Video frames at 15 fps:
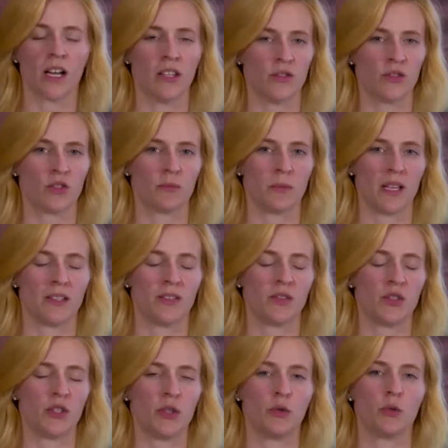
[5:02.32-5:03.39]
instruments
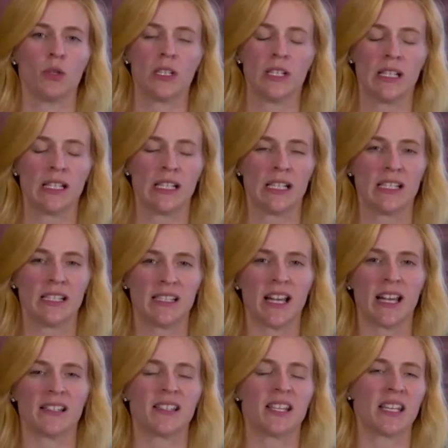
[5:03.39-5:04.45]
to
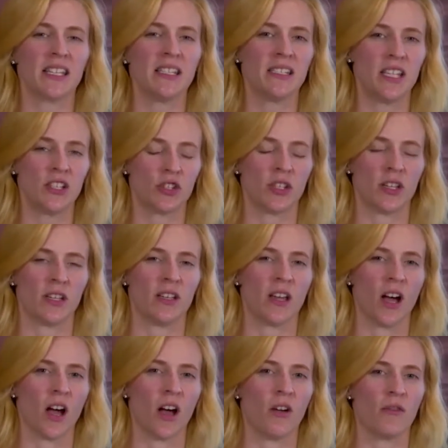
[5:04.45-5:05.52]
assess the condition
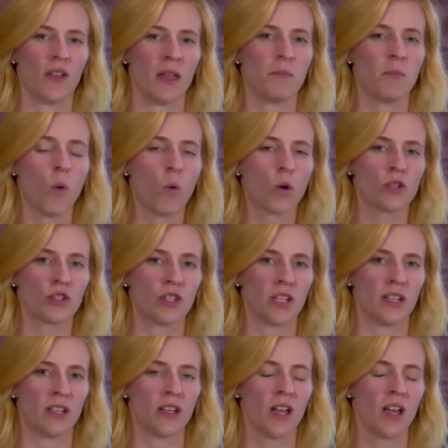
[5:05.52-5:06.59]
of a
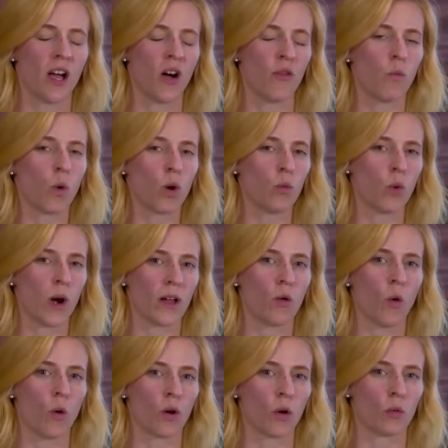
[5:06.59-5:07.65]
portion of worldwide
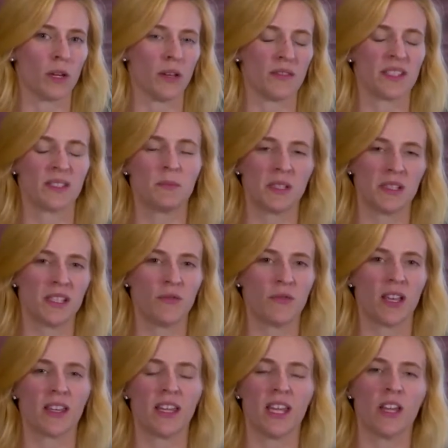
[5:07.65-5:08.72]
coral reefs,
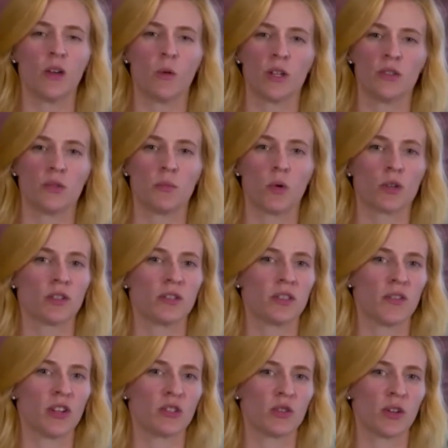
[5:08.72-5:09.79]
specifically going to portions
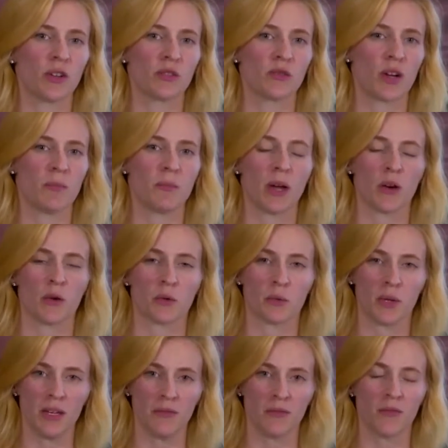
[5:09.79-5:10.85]
of Australia's Great Barrier
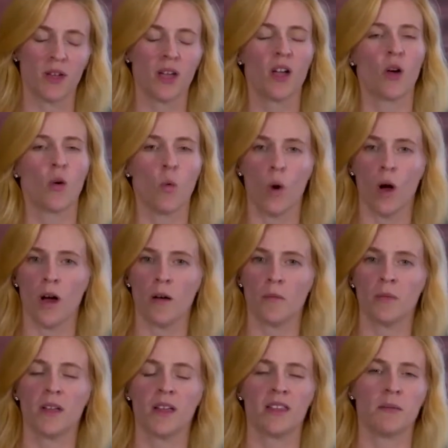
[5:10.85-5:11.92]
Reef,
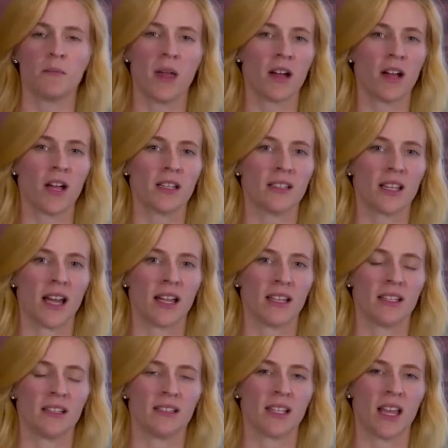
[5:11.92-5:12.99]
Guam, the Marianas
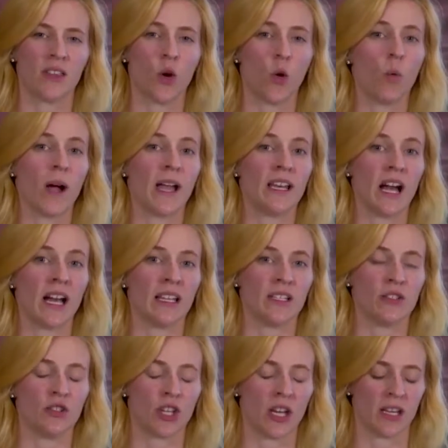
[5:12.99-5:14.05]
Islands, and the Hawaiian
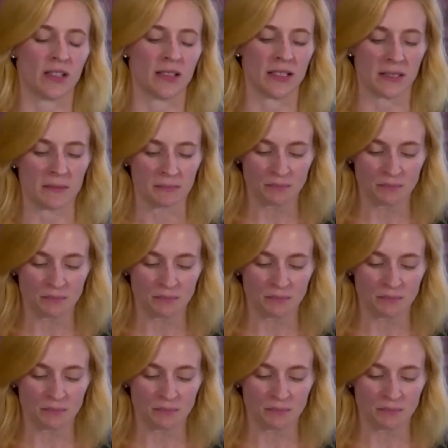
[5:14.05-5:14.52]
Island chains.